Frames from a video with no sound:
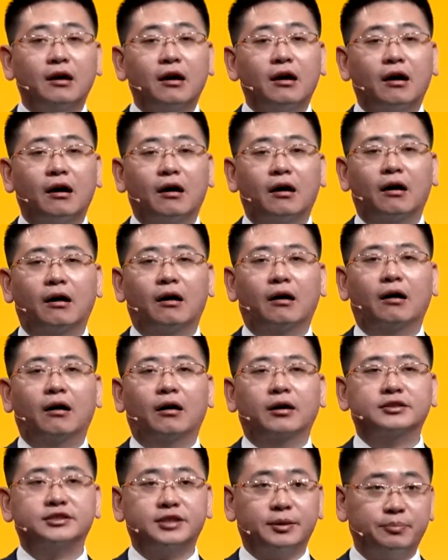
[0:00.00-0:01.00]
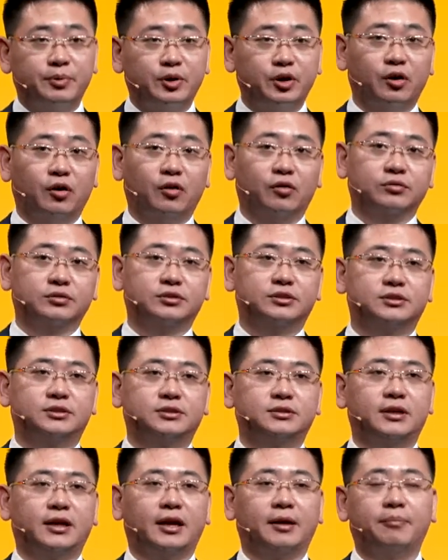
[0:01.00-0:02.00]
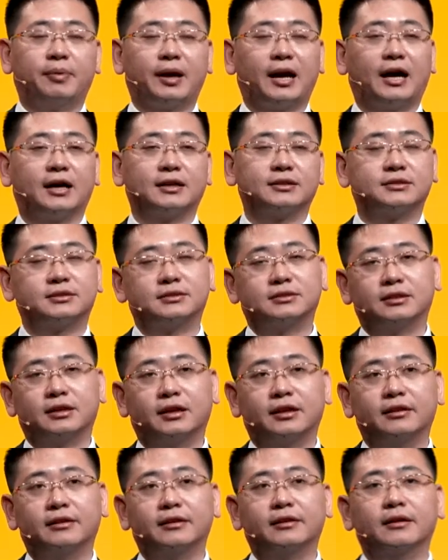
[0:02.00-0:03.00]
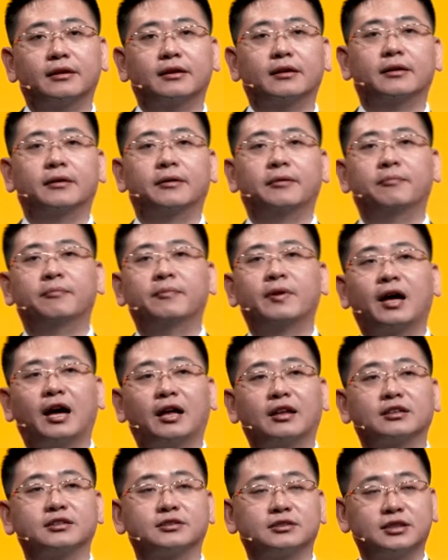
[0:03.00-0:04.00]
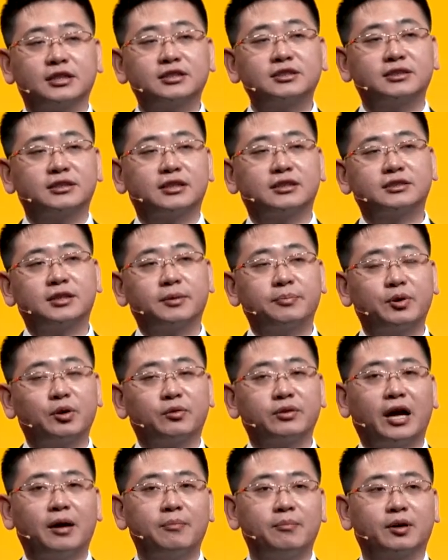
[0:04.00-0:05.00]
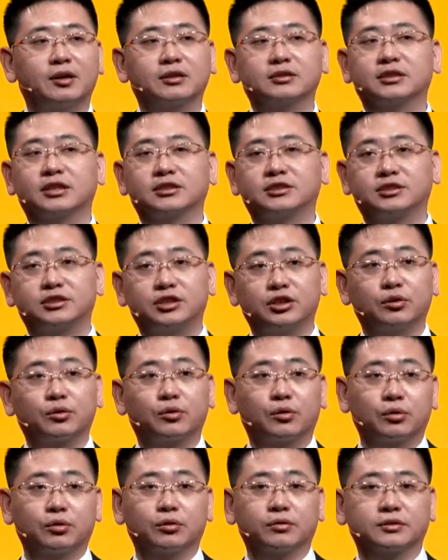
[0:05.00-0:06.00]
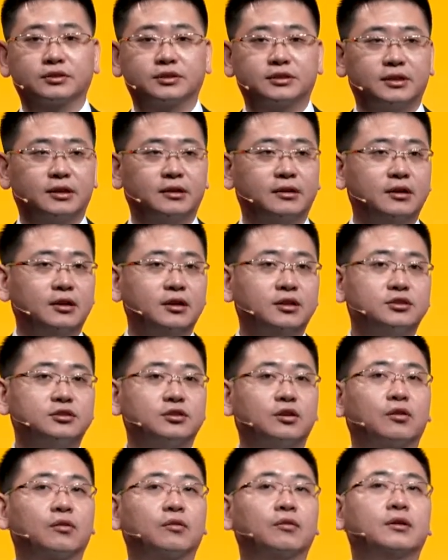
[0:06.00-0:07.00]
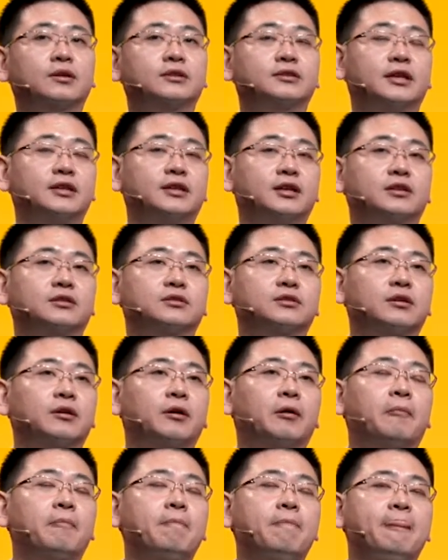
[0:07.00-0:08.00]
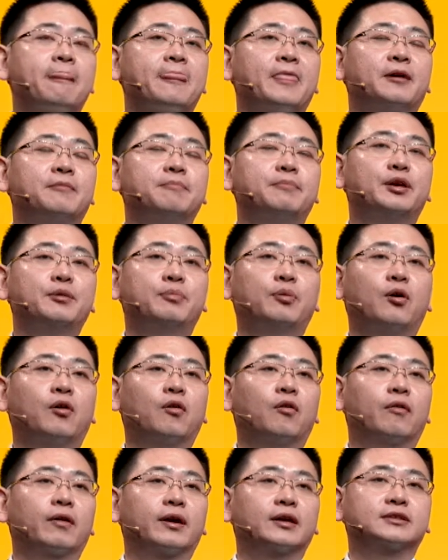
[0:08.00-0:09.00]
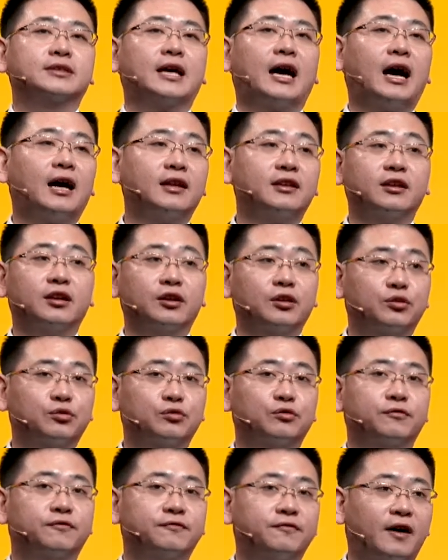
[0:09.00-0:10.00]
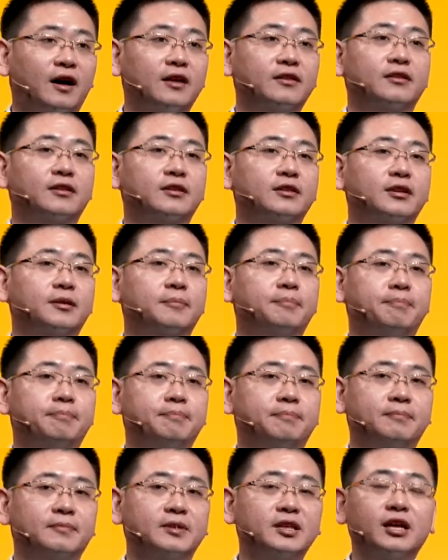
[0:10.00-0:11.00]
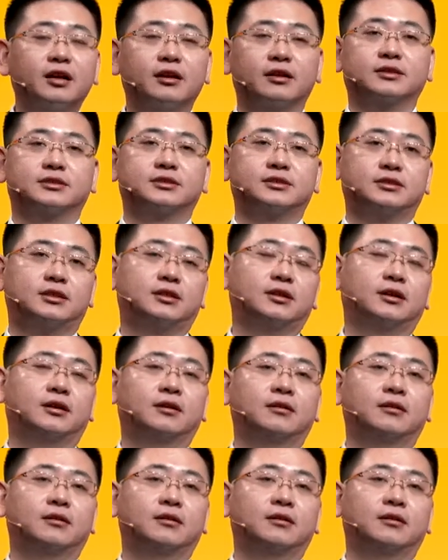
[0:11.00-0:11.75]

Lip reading: CPOs and plus, and this CPO number is still grows. So that is people is hardly to find the nearest